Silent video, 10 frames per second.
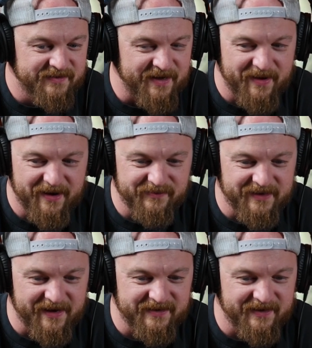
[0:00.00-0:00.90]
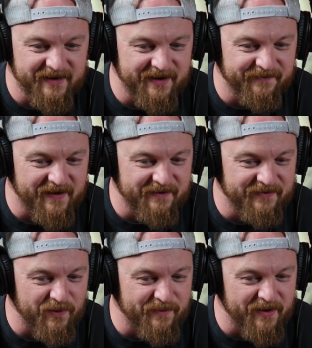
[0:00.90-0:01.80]
Sam Adams, 1995,
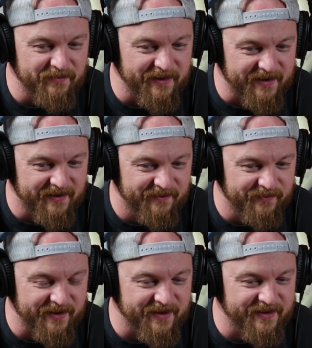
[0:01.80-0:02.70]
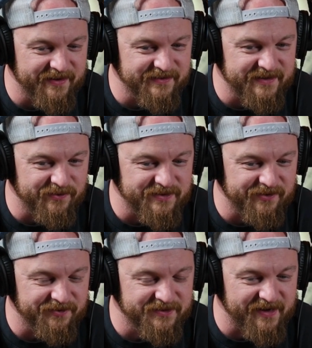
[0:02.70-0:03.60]
they went public because they were
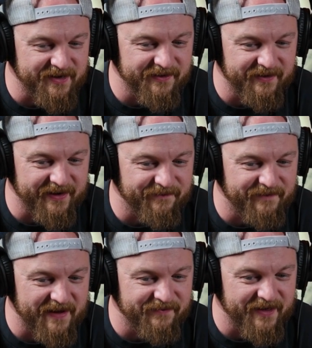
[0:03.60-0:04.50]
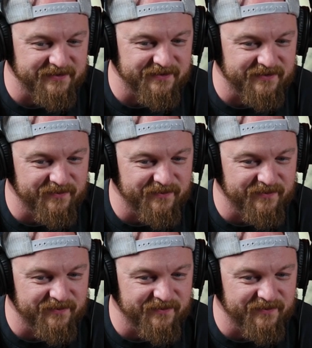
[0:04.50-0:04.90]
still stuck in like a 5,000,